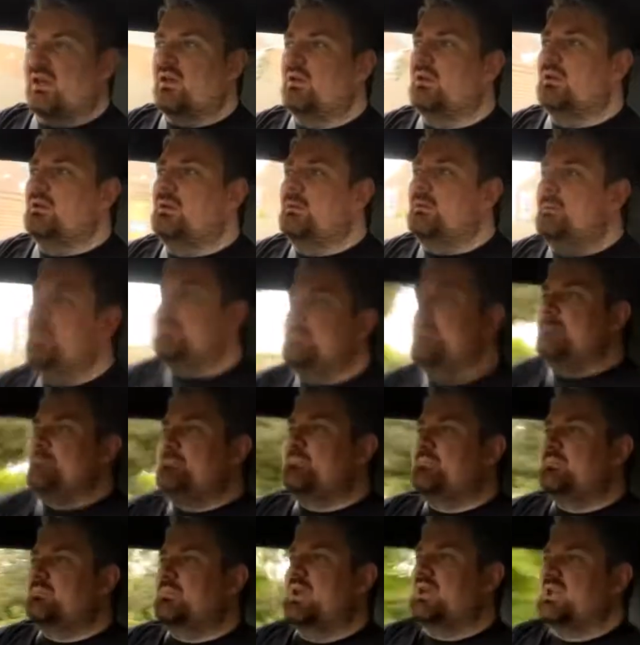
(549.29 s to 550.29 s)

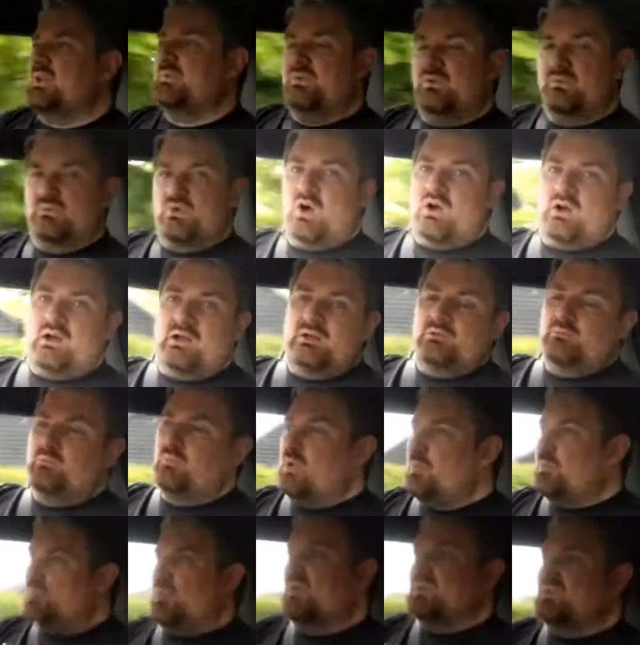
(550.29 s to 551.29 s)
And if you've got a
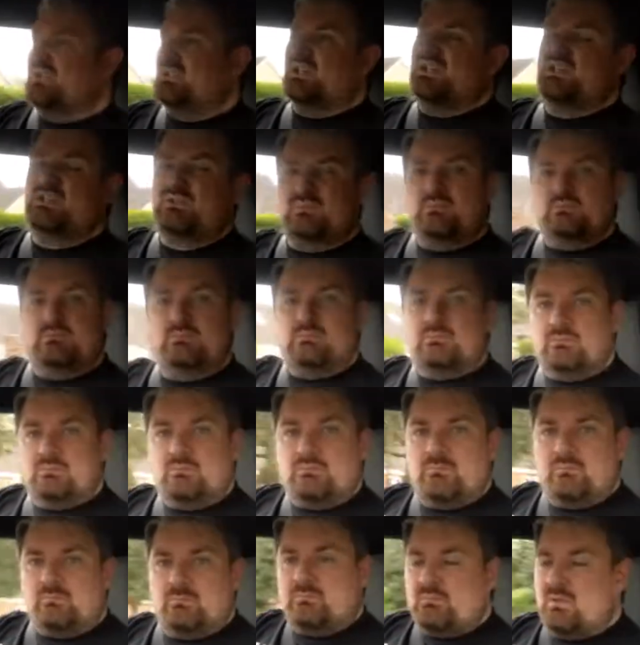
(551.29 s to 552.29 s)

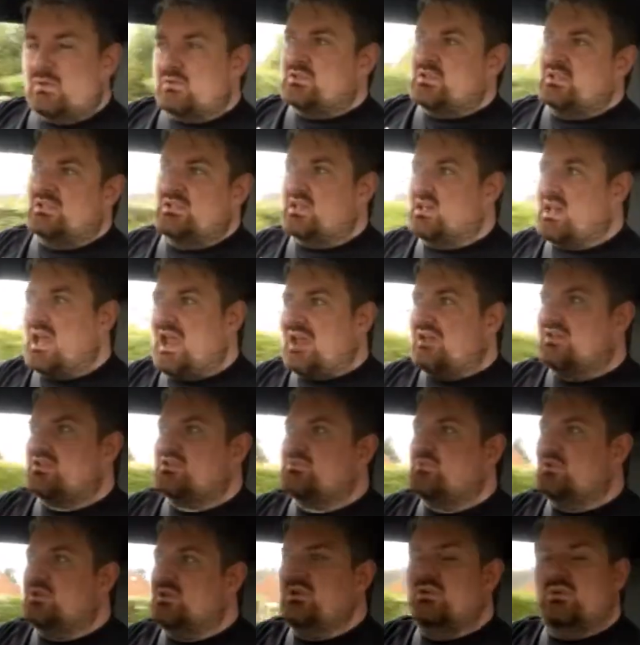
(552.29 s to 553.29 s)
1.6 Z-Tech
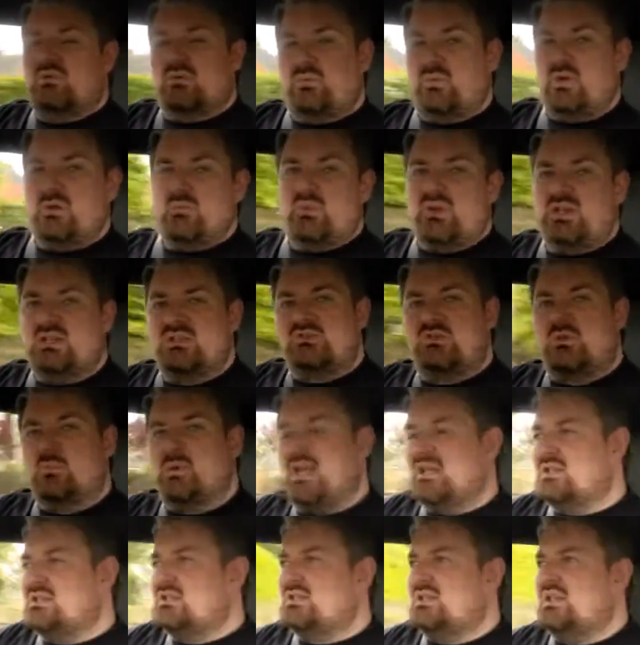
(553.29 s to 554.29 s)
S, well, you could fit bits from
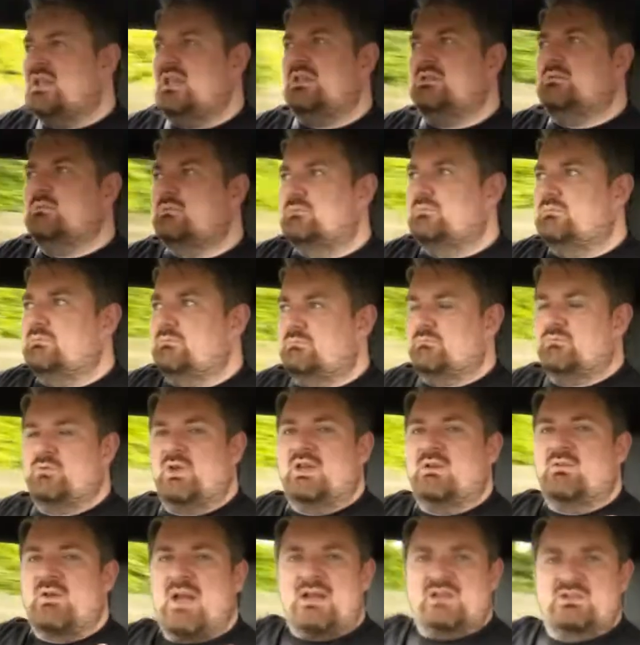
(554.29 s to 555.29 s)
an ST,
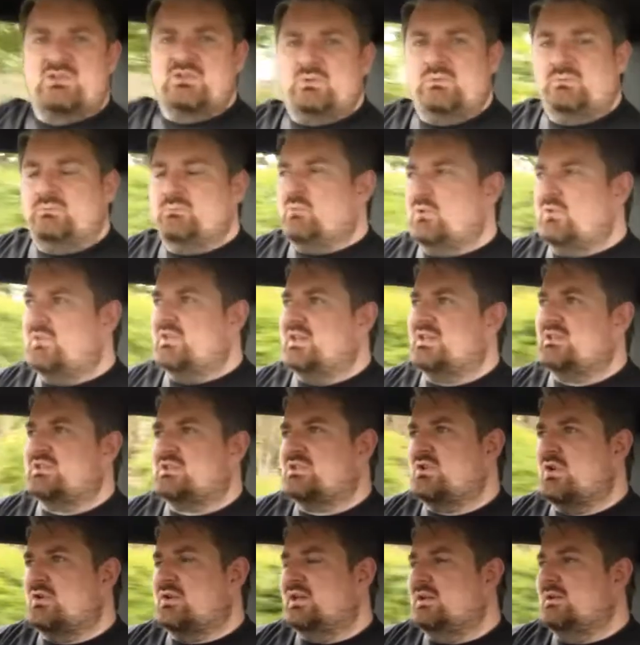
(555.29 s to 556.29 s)
rear axle with
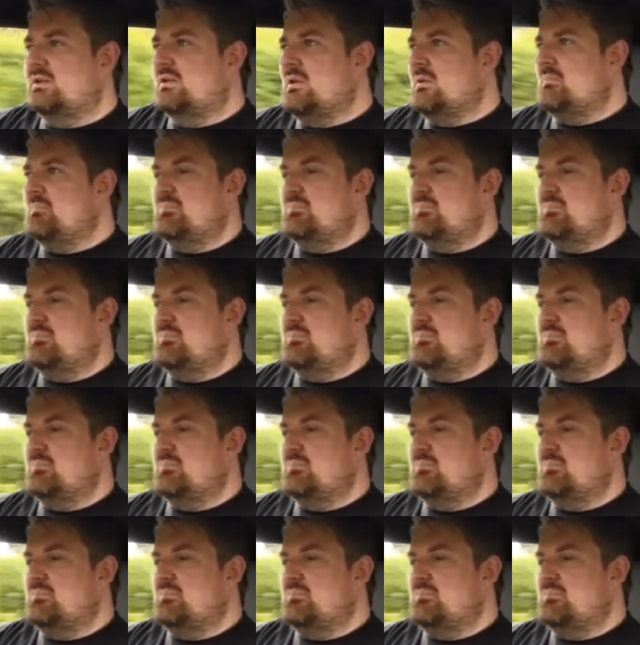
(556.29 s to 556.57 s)
discs on it,